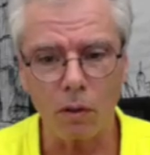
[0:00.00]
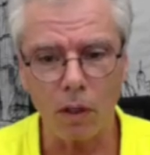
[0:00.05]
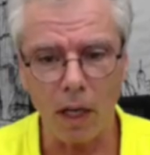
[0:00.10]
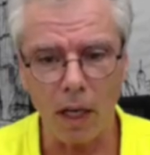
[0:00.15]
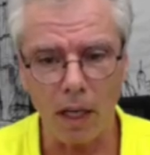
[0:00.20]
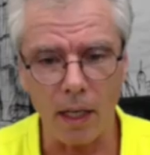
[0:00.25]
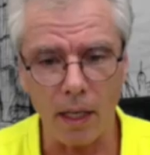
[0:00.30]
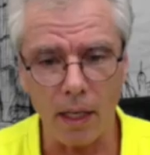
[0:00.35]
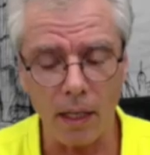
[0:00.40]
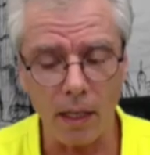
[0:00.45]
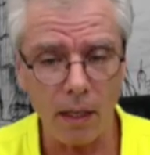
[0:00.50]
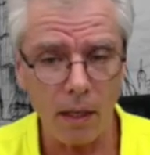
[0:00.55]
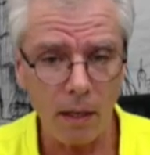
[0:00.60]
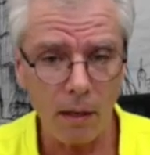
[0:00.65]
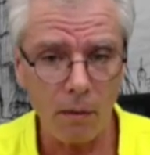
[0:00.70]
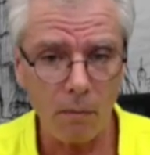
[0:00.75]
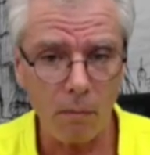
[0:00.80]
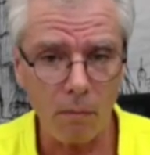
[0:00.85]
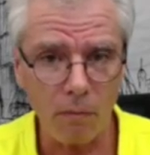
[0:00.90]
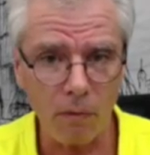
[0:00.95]
a
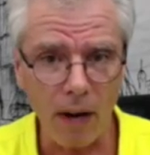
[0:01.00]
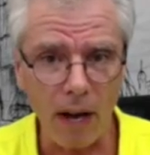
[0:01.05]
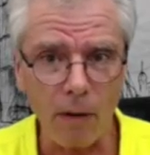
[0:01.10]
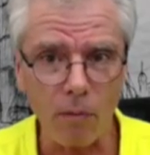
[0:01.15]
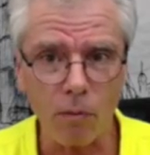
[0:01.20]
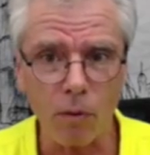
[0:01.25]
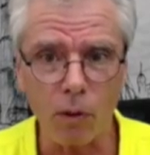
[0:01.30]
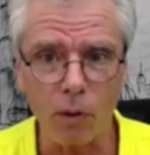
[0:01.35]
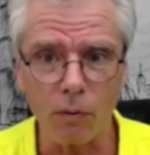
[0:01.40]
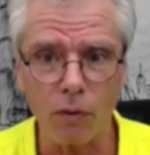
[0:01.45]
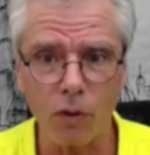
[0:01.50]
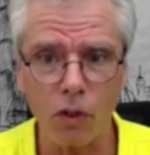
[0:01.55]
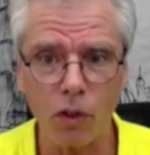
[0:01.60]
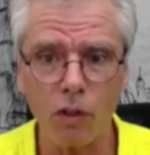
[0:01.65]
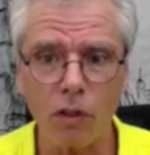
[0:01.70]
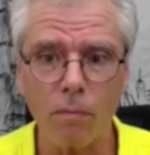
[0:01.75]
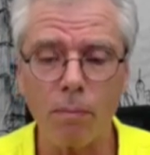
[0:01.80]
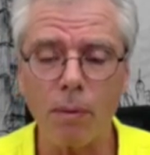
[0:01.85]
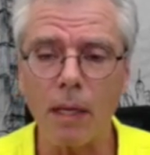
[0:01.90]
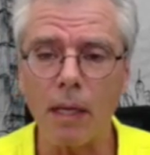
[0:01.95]
flat roof
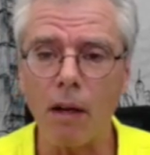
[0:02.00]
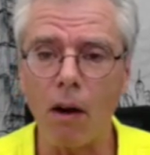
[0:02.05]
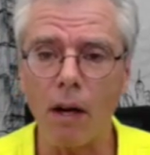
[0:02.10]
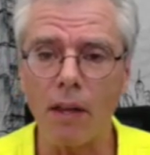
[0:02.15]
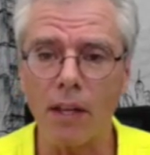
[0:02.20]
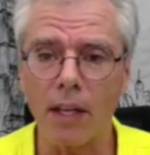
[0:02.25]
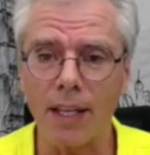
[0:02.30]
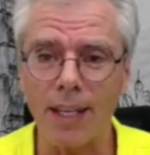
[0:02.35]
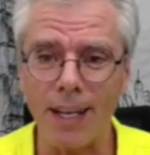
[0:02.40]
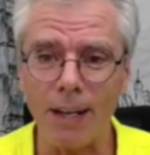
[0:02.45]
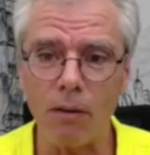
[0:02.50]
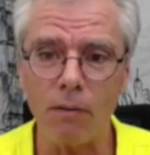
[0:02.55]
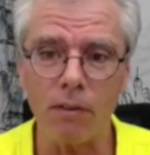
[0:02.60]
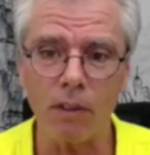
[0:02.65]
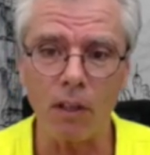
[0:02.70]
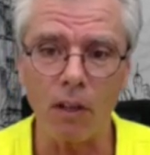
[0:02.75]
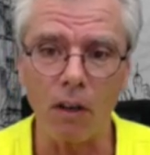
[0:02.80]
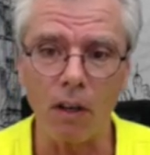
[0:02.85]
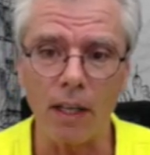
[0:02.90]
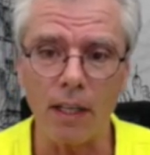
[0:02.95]
should be either
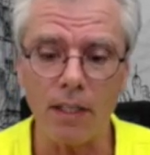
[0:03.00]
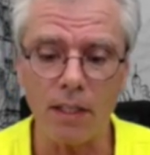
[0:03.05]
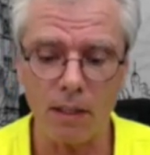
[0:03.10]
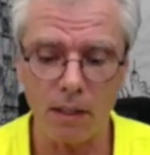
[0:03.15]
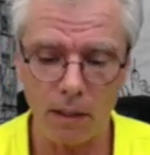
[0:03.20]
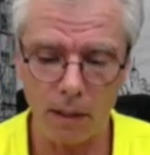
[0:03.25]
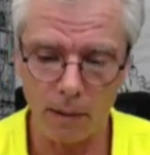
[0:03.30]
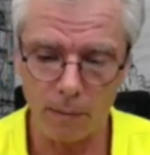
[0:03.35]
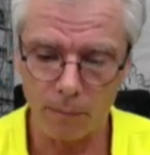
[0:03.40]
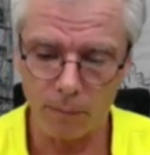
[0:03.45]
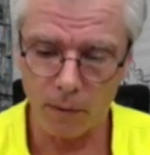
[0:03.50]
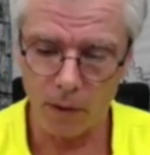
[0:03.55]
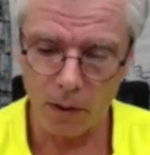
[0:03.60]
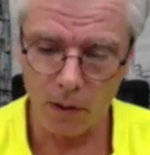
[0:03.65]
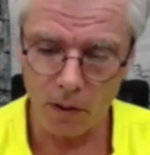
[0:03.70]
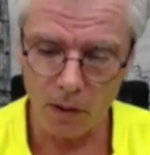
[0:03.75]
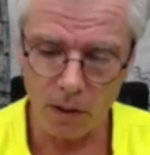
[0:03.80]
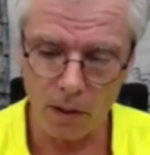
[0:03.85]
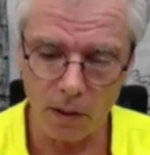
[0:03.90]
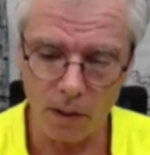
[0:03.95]
galvanized,
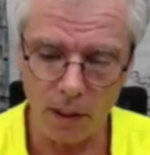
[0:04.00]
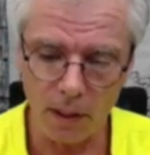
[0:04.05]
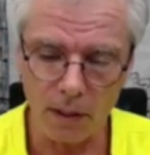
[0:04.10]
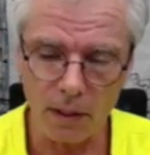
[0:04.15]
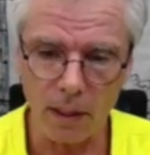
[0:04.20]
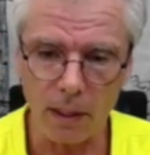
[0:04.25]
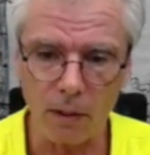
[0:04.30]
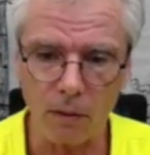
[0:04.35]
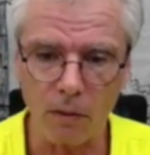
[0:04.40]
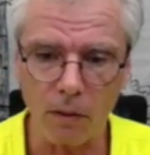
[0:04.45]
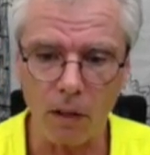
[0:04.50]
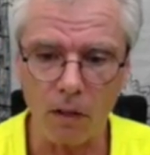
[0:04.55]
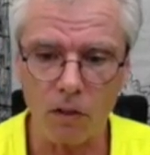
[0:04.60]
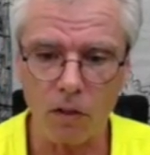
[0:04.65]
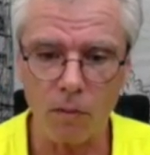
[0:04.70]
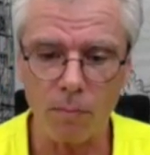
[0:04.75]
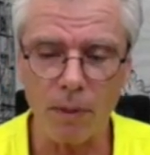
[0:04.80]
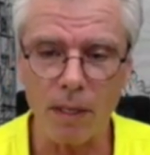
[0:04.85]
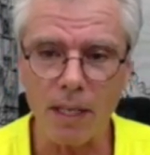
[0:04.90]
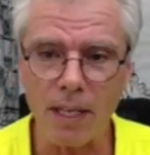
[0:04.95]
turn that down,
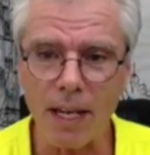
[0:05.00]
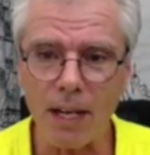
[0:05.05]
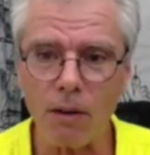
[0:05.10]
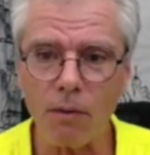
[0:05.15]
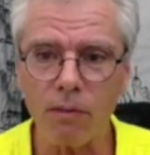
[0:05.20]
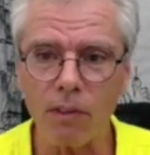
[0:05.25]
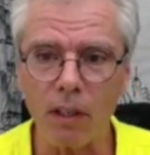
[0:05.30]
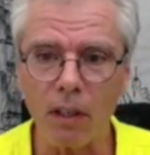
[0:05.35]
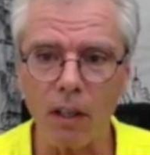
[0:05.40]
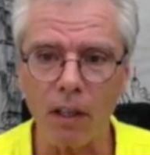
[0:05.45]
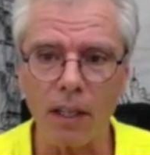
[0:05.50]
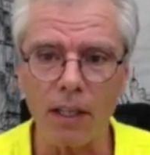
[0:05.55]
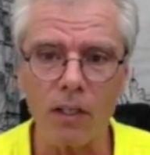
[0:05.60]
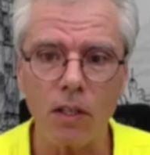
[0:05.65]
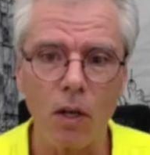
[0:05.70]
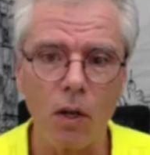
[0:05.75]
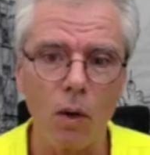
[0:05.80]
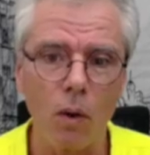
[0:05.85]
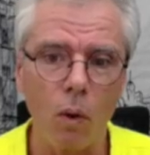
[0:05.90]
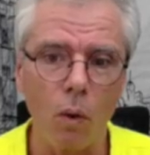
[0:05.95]
should be
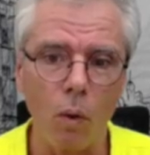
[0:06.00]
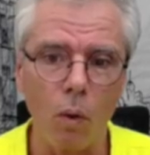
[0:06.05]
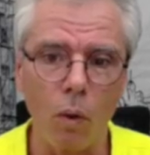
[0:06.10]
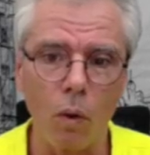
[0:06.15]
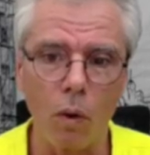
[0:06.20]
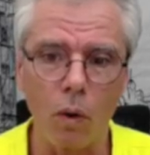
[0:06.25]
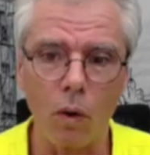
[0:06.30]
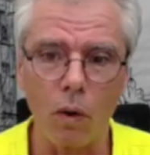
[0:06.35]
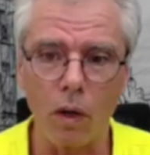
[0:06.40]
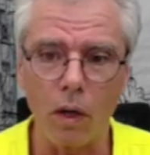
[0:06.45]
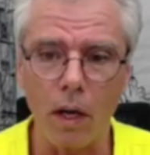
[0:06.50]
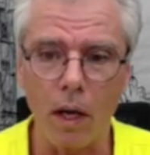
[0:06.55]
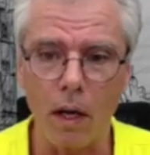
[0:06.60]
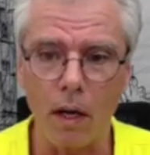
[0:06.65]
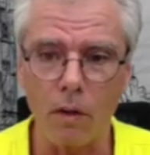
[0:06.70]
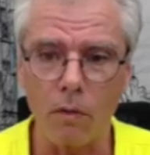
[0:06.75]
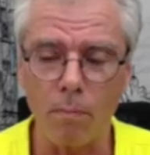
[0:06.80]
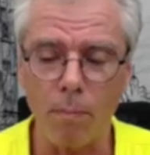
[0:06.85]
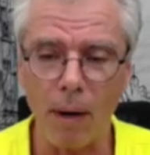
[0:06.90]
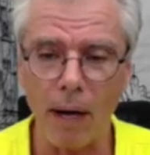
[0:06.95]
galvanized or
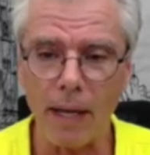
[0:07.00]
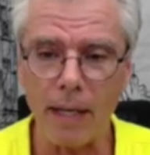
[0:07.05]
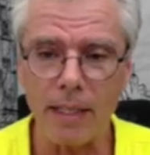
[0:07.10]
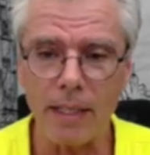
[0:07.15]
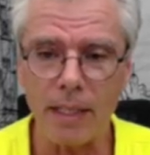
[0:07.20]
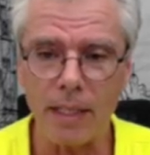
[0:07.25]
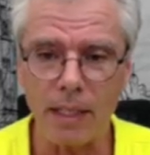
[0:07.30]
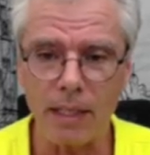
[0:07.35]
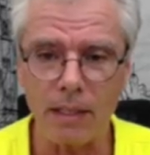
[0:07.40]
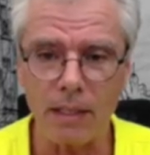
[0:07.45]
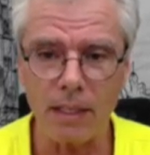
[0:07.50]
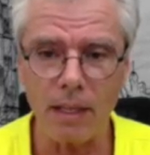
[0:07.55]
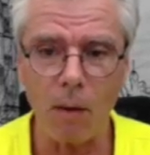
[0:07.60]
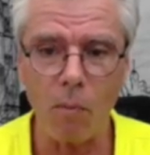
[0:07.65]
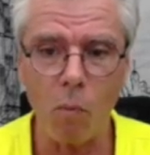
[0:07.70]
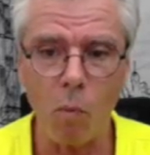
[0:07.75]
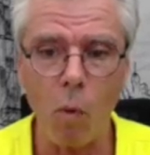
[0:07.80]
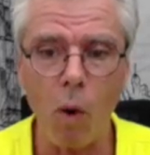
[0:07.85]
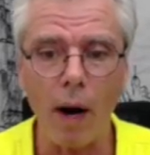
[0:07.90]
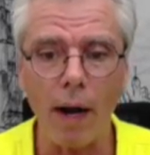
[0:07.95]
plated in
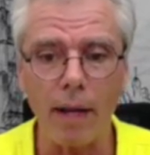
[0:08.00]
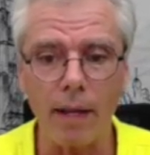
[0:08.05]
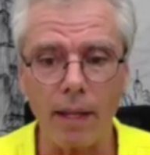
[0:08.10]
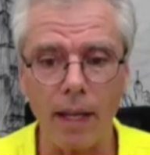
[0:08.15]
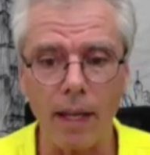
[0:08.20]
some way that